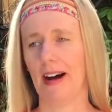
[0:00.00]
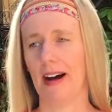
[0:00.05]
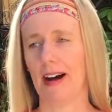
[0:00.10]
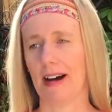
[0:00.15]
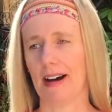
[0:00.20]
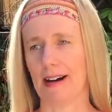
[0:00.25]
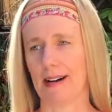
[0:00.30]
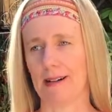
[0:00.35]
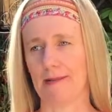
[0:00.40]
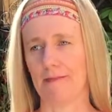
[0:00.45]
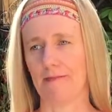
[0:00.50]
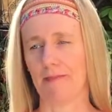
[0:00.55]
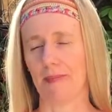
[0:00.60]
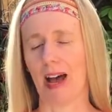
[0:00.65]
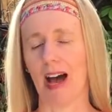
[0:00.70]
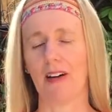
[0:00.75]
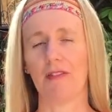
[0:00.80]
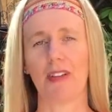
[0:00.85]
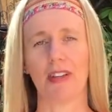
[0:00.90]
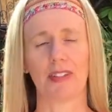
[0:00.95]
Um,
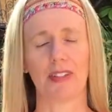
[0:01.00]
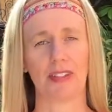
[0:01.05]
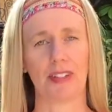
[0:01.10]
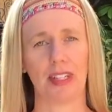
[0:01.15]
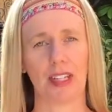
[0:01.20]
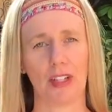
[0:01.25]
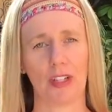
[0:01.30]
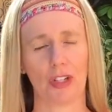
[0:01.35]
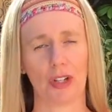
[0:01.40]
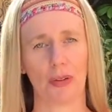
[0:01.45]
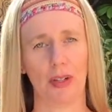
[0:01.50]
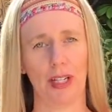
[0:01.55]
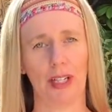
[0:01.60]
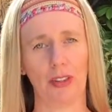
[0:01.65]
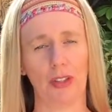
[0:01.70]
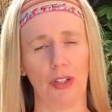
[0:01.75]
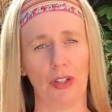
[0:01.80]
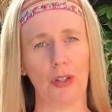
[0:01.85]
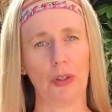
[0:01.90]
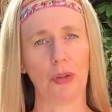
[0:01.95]
obviously during
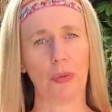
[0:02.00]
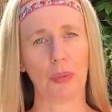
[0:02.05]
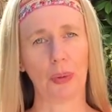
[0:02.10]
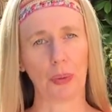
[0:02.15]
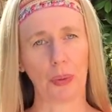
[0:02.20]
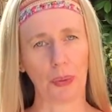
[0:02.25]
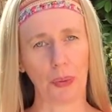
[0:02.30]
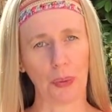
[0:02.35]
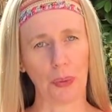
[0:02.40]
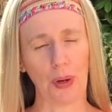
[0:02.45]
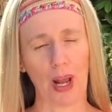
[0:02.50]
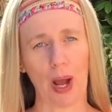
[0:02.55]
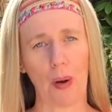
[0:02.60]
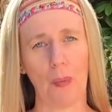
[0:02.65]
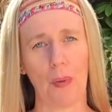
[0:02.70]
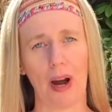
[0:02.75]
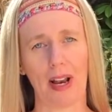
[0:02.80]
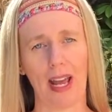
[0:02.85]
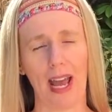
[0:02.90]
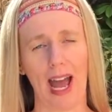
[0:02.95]
the new moon, I
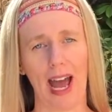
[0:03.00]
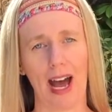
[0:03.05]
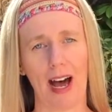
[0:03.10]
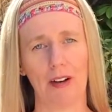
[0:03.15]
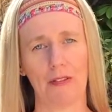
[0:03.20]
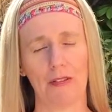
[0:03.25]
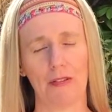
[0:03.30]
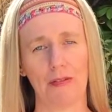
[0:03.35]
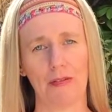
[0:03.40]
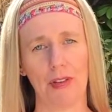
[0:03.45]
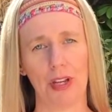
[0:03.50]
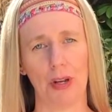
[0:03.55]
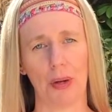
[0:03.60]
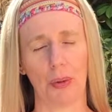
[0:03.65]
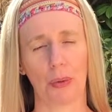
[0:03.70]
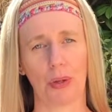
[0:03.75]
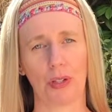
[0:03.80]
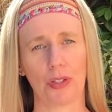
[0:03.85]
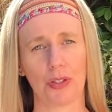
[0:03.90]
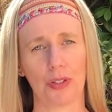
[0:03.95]
want to have, you know,
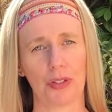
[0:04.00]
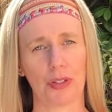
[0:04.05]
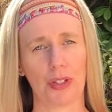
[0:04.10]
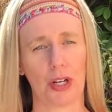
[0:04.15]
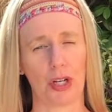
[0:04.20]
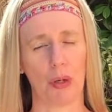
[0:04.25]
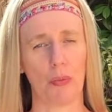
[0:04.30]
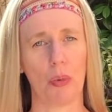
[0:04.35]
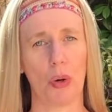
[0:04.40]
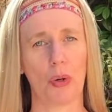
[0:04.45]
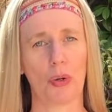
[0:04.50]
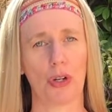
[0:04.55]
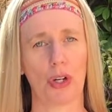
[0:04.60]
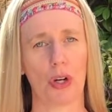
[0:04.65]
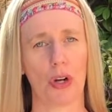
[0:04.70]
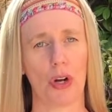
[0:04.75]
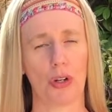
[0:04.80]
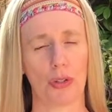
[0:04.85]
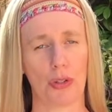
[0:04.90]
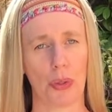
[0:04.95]
crystals that are more
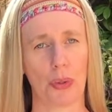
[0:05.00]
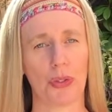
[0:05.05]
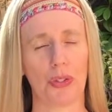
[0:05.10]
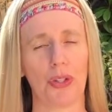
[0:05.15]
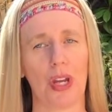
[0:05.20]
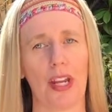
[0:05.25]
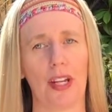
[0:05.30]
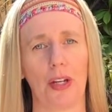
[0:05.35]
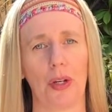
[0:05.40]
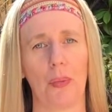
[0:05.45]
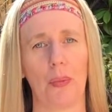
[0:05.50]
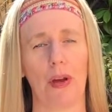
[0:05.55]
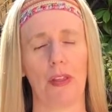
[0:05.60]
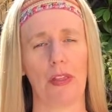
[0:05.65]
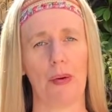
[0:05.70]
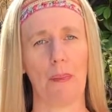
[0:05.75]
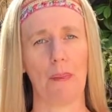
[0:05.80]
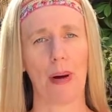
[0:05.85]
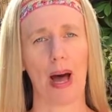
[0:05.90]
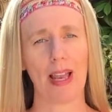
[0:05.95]
associated
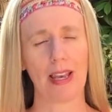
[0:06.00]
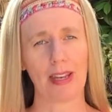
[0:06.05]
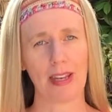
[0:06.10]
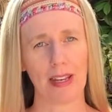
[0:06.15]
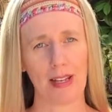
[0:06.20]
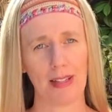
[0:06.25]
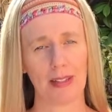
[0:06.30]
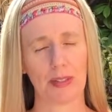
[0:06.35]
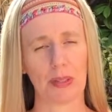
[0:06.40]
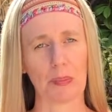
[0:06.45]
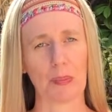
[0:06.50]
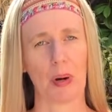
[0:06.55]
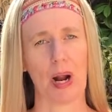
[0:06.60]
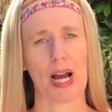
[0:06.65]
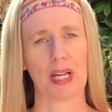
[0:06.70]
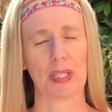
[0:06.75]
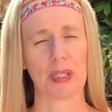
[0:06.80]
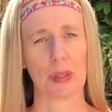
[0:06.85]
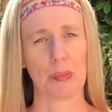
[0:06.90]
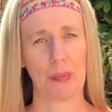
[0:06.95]
with abundance,
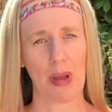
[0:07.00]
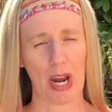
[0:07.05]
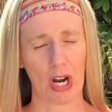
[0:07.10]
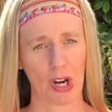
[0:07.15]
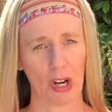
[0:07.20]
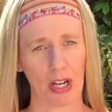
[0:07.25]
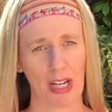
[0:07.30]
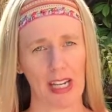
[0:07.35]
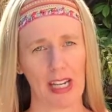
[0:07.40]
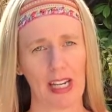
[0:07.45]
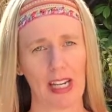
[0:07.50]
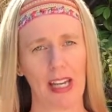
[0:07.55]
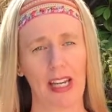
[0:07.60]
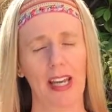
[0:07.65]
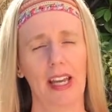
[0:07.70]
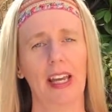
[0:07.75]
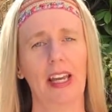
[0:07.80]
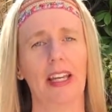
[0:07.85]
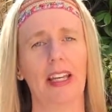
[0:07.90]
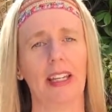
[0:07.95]
prosperity,
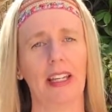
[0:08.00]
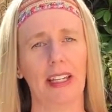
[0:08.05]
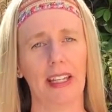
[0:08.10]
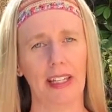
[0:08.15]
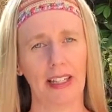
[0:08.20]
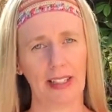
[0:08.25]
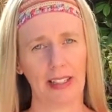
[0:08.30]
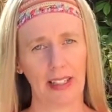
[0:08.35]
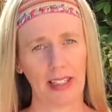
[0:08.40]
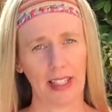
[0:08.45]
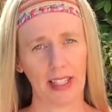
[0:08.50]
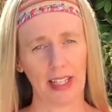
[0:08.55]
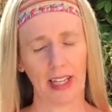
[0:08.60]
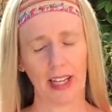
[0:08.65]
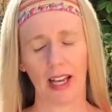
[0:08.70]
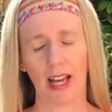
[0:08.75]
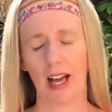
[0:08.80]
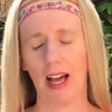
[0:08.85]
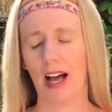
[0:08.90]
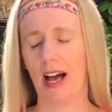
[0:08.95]

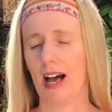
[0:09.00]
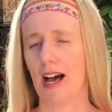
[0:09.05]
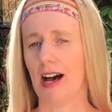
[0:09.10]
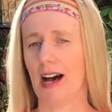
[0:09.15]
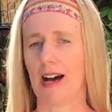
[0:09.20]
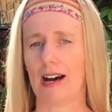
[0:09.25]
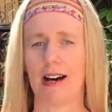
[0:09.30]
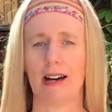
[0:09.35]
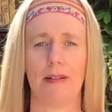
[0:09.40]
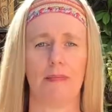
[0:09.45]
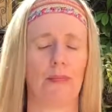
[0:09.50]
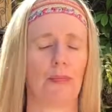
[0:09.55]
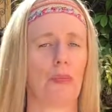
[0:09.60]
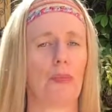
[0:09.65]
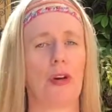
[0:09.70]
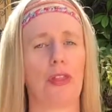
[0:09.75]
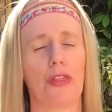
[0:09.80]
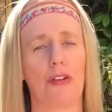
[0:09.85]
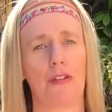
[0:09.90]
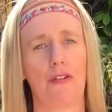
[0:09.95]
healing. Um,
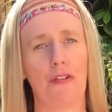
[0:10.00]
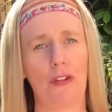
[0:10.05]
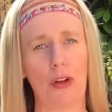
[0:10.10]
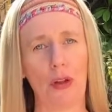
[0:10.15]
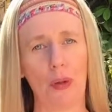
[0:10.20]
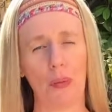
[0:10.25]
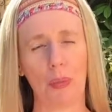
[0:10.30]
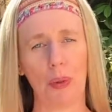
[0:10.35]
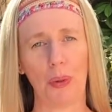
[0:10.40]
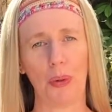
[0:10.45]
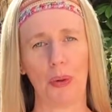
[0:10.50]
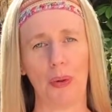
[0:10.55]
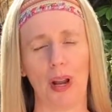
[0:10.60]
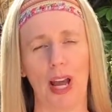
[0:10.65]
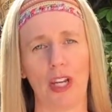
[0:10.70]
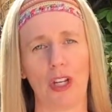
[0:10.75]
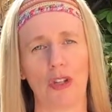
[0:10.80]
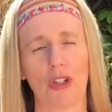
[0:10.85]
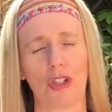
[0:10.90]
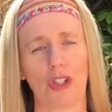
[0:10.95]
with the full moon,
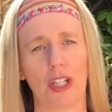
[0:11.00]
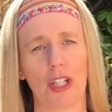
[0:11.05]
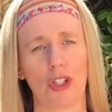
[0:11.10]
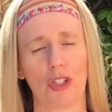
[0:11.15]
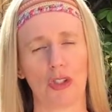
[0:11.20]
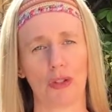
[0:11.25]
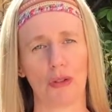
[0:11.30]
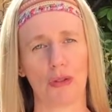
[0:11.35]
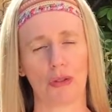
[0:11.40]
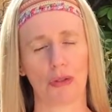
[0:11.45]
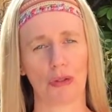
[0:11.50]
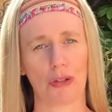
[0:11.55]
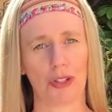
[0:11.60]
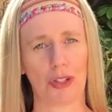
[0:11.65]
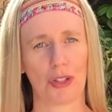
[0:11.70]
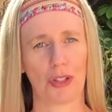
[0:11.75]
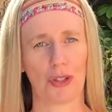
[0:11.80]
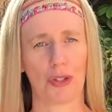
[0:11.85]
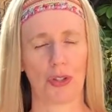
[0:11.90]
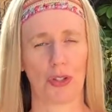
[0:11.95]
I usually choose
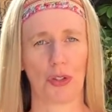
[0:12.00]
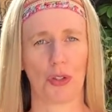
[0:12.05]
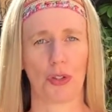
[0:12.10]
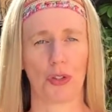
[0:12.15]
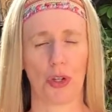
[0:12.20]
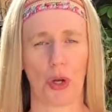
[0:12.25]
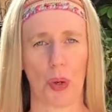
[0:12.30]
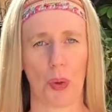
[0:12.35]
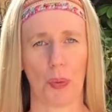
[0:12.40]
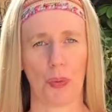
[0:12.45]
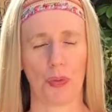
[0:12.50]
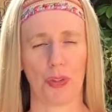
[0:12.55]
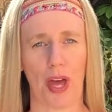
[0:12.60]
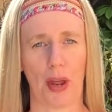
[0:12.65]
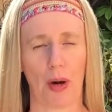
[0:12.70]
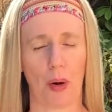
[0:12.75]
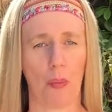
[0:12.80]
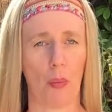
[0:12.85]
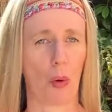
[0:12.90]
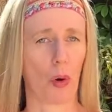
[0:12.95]
crystals and stones
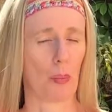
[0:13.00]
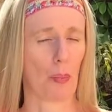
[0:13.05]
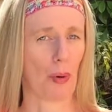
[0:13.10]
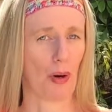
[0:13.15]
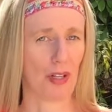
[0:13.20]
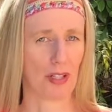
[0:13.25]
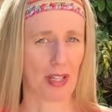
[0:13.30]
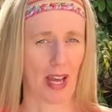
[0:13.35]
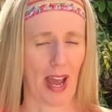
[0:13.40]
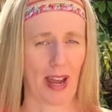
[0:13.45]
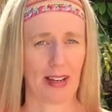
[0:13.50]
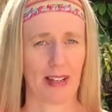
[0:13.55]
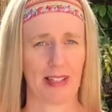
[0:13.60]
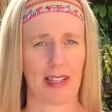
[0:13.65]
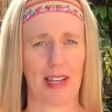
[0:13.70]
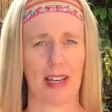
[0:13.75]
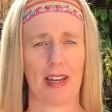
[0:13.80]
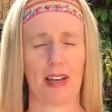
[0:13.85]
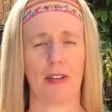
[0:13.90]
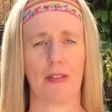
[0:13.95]
that are more
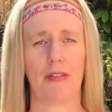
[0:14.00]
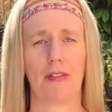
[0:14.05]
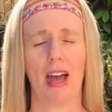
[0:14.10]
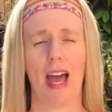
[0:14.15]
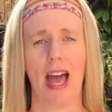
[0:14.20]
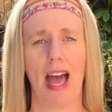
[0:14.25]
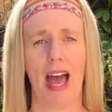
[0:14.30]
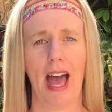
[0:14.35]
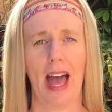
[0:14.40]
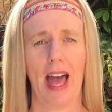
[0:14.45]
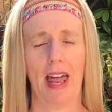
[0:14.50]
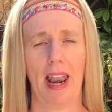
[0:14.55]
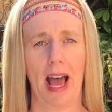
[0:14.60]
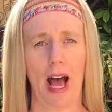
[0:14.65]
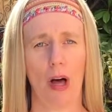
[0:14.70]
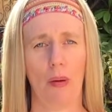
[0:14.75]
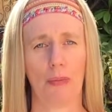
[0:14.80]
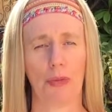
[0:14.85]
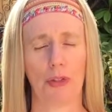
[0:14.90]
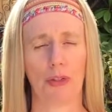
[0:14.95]
protective and
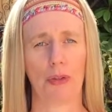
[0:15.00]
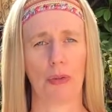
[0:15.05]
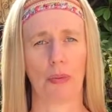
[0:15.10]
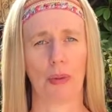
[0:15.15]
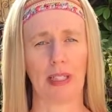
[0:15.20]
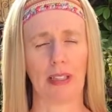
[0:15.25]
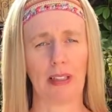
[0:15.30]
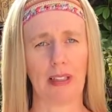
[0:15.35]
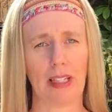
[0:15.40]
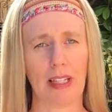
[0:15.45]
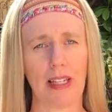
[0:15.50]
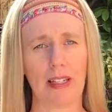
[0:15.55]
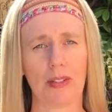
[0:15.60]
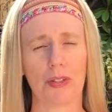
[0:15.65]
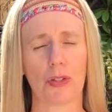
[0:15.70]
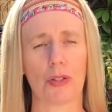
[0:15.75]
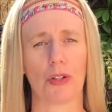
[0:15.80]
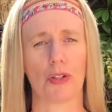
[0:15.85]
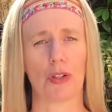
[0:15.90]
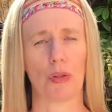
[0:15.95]
help to
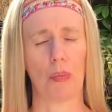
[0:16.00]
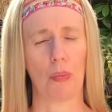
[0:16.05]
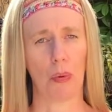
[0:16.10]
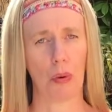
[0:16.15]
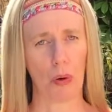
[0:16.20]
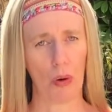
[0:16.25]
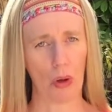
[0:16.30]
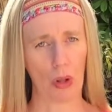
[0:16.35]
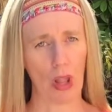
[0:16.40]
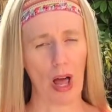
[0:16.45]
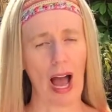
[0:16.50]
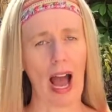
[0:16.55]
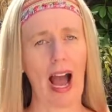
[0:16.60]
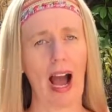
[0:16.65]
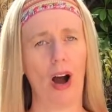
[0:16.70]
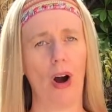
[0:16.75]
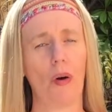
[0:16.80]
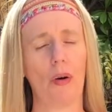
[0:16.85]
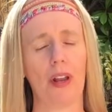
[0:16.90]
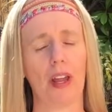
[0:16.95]
release or to pull
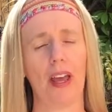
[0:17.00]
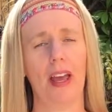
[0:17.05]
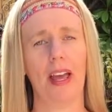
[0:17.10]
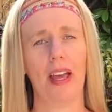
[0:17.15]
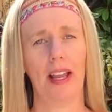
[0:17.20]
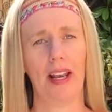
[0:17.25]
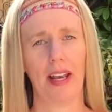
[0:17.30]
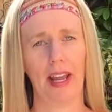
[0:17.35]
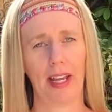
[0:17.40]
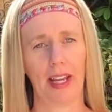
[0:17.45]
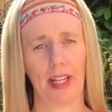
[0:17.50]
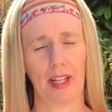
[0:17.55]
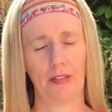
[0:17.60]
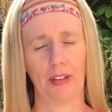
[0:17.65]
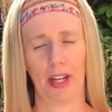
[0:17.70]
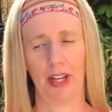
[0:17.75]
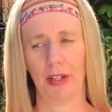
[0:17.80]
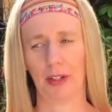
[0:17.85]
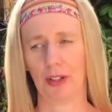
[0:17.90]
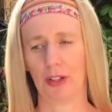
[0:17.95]
out negative
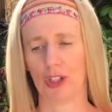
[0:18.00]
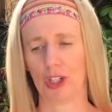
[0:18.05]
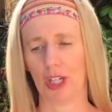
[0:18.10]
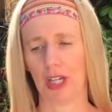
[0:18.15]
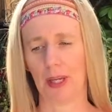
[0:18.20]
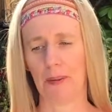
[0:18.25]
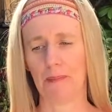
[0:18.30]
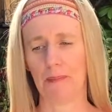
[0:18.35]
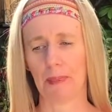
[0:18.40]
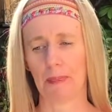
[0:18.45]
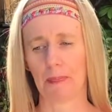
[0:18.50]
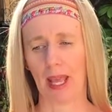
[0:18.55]
energy.